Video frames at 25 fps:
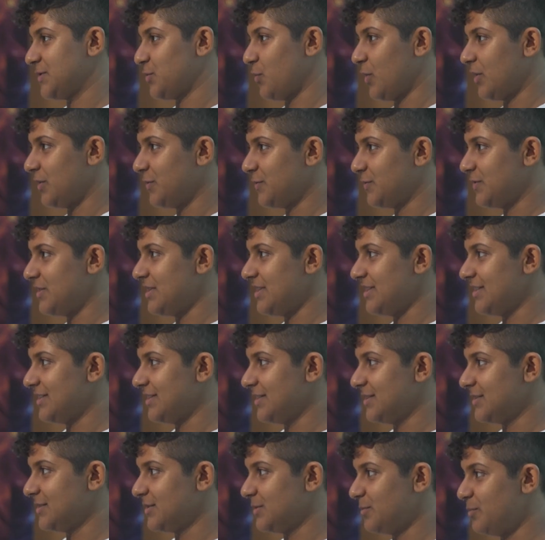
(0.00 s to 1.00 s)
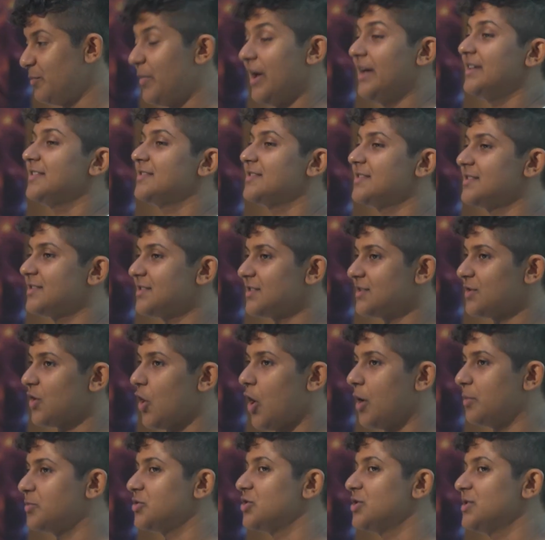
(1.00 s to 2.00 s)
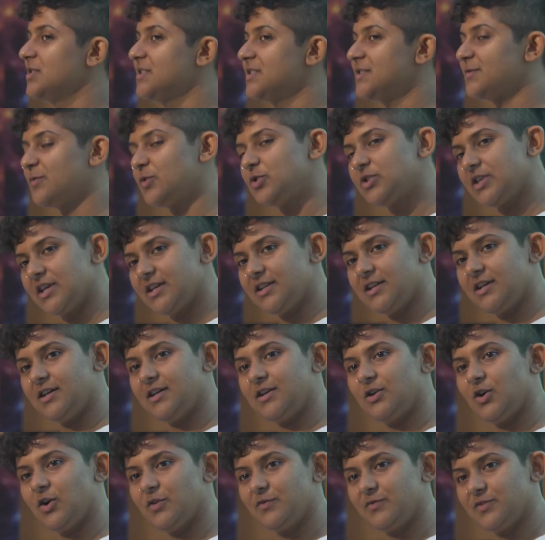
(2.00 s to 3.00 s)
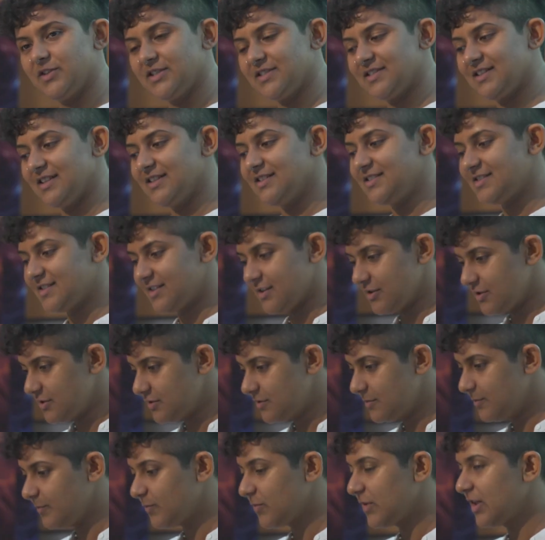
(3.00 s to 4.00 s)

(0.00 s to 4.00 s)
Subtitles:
one of the best options for data of this list here.